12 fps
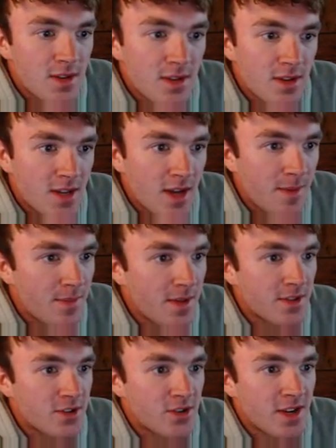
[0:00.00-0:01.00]
A couple
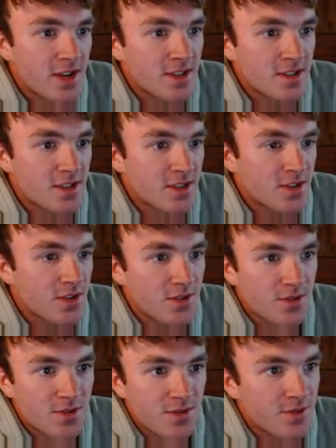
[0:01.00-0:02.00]
other trades. Let's just go
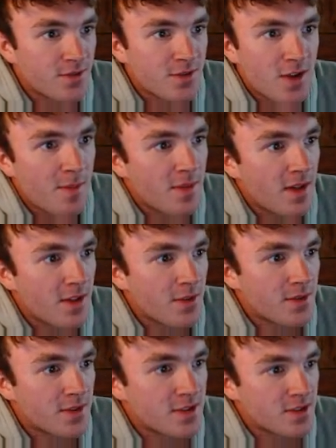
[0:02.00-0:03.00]
through a couple other
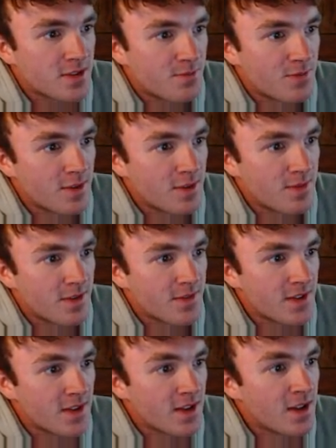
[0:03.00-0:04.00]
ones just really
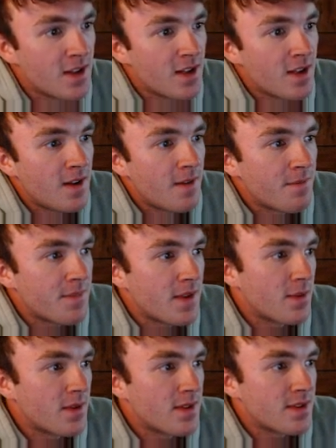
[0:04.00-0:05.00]
briefly.
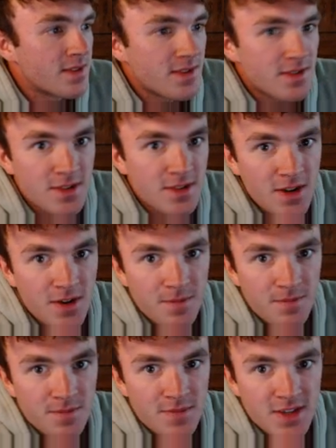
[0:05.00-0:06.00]
There was,
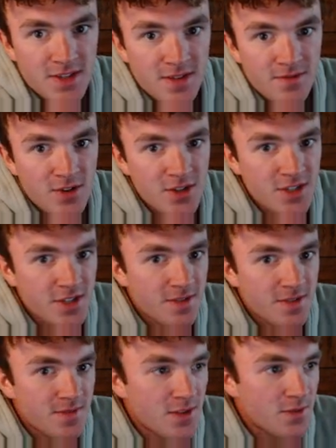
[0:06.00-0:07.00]
this
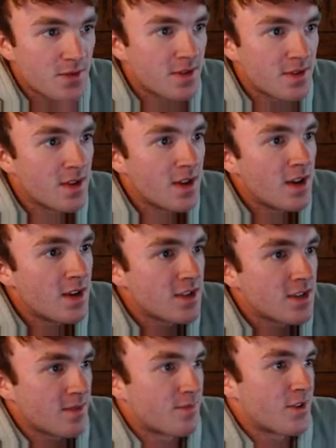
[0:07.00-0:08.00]
inversion. This one,
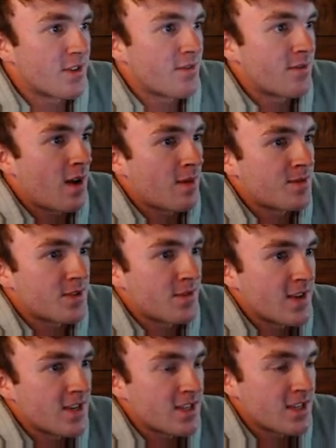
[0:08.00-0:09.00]
just a brief
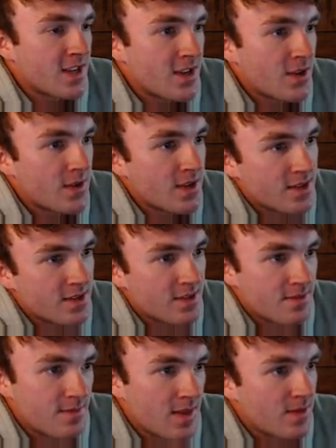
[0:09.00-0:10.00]
observation I noticed.
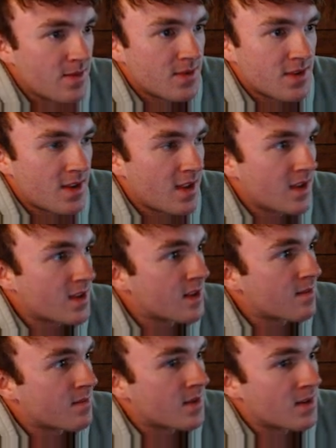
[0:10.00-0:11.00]
Maybe you could have taken
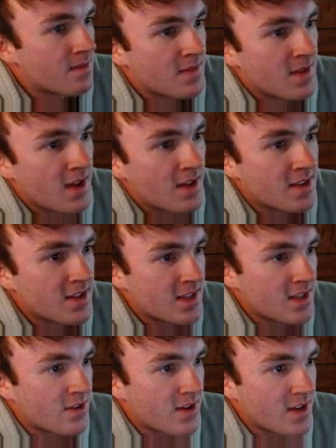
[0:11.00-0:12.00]
it, but not
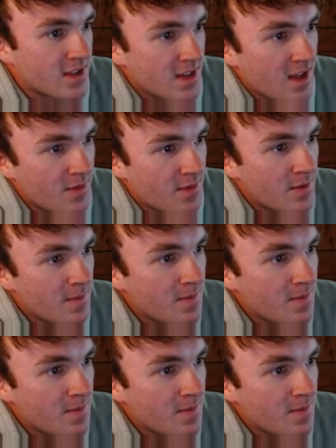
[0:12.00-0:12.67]
anything crazy light bulb.